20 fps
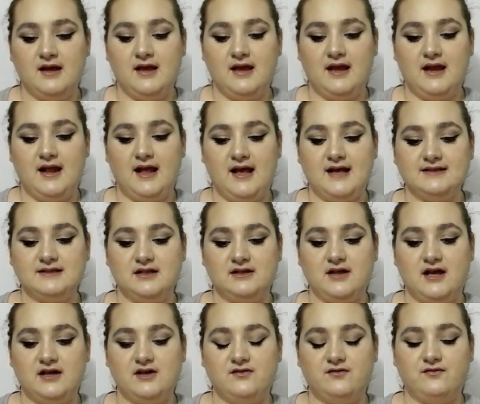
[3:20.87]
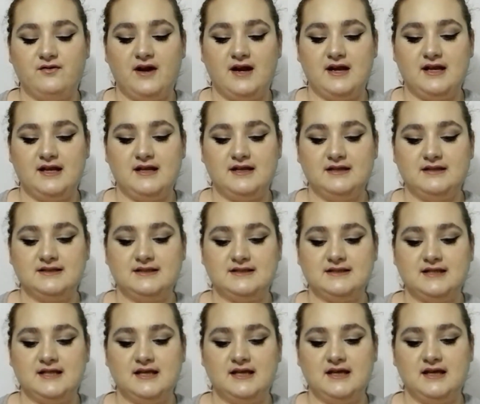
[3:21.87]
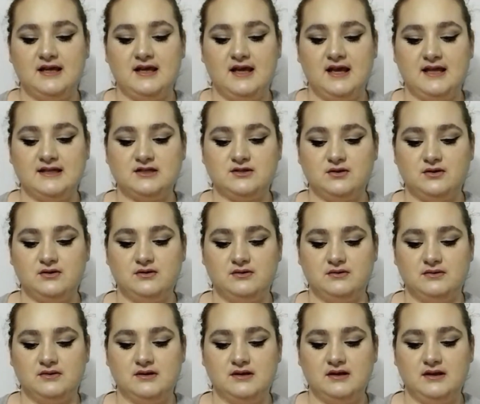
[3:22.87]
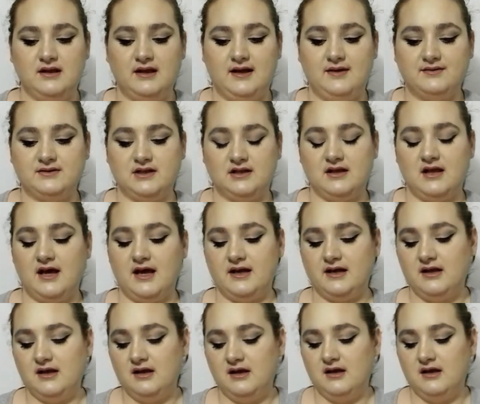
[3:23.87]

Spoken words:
It has a lot of radiance. Ooh, that was a lot.